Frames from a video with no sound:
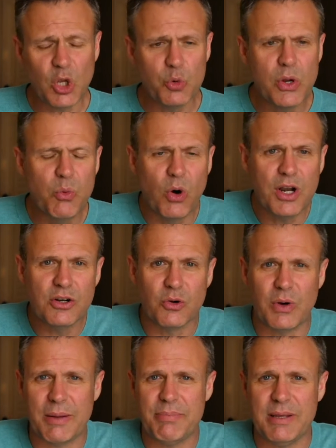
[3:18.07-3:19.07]
We wonder
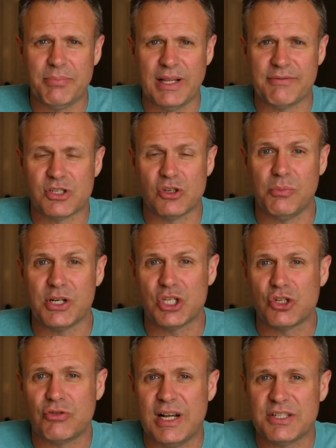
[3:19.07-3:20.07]
why people have so much
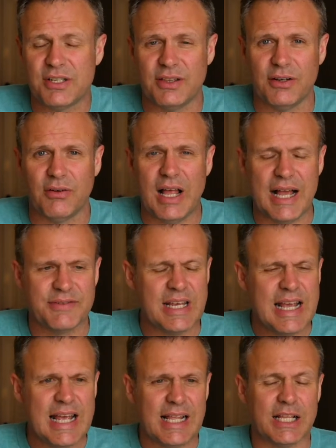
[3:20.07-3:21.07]
stress in their lives,
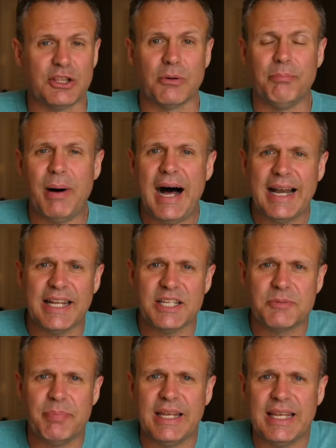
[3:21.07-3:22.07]
that their
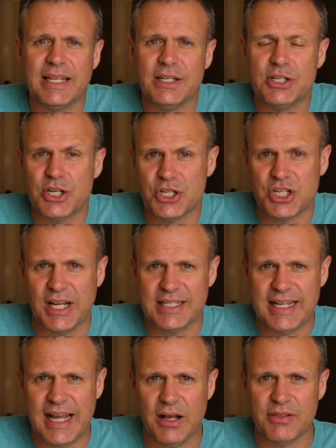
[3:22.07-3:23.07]
bodies begin to shut
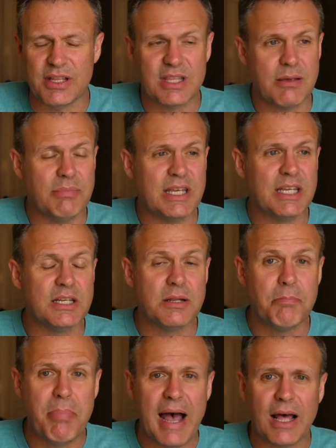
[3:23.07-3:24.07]
down, that they begin to
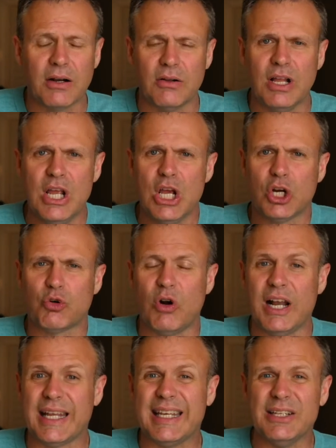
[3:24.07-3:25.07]
battle
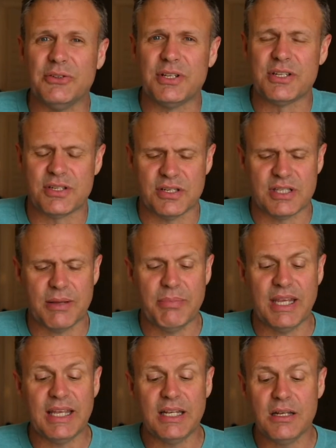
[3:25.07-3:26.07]
chronic illnesses. They
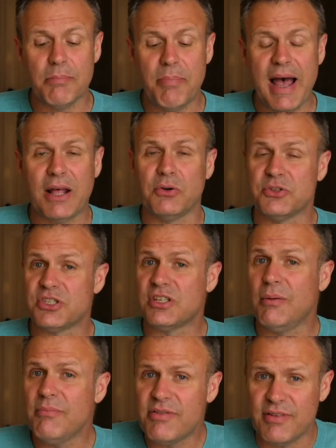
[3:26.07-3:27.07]
begin to battle
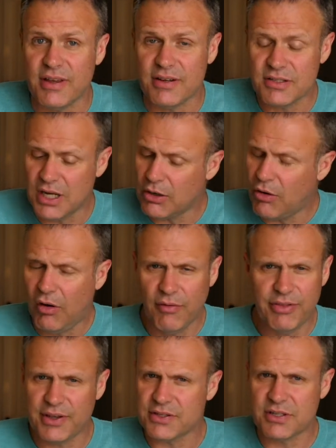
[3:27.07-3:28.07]
some things, not all
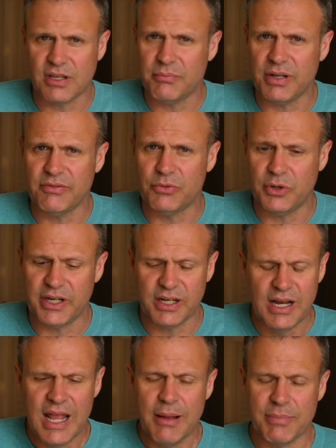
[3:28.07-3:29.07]
things can be
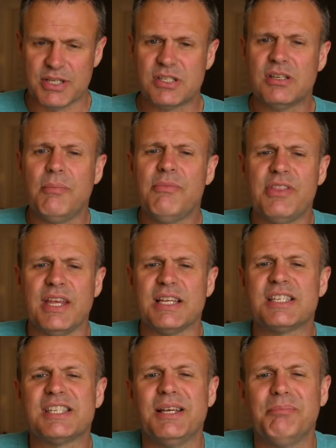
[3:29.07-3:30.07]
avoided, but some
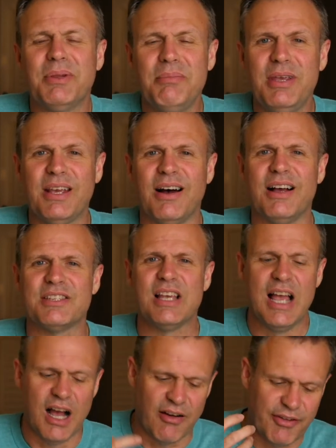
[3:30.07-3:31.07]
things simply because
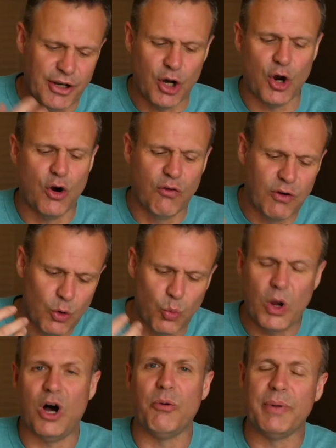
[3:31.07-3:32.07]
of an
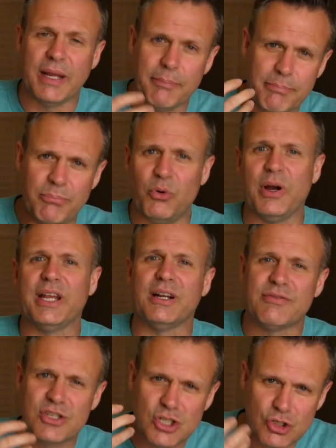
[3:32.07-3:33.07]
overwhelming point
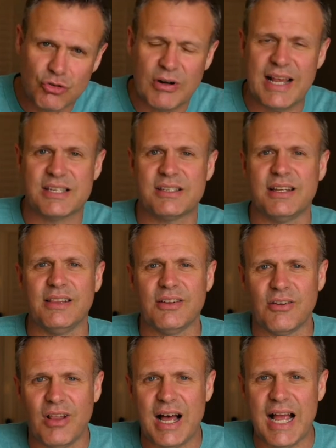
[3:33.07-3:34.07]
of stress in
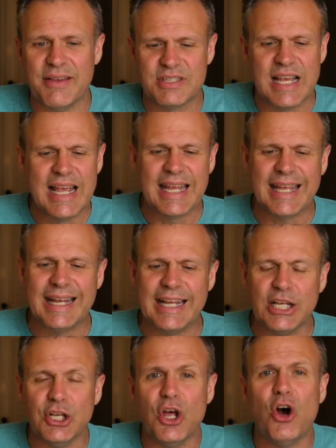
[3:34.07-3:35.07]
their lives,
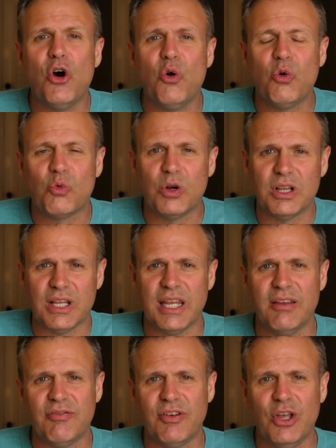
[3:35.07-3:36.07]
getting no
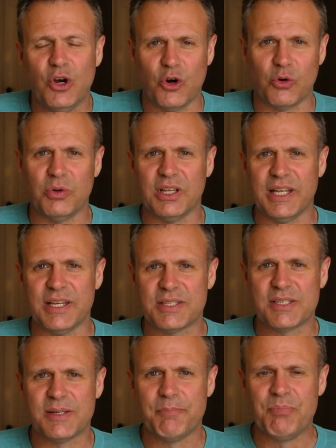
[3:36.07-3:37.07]
relief or
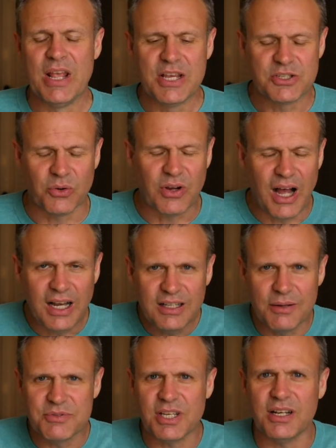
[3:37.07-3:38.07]
release. So God
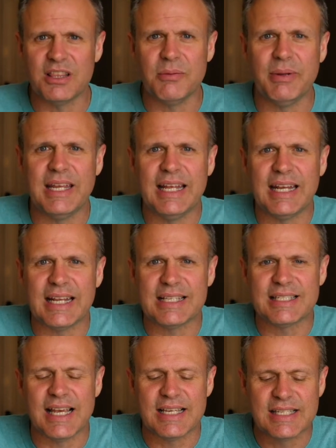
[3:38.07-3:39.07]
comes in at the beginning
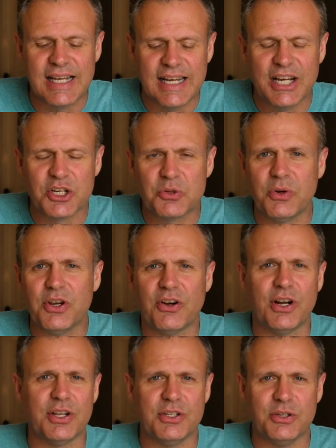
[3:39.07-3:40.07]
and says, here's what you're
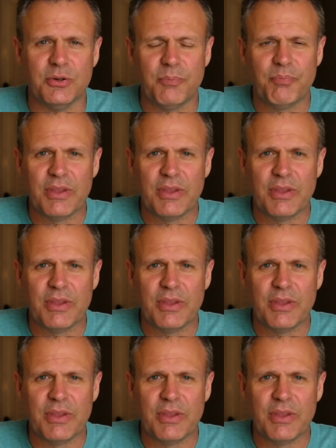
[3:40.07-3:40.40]
going to do.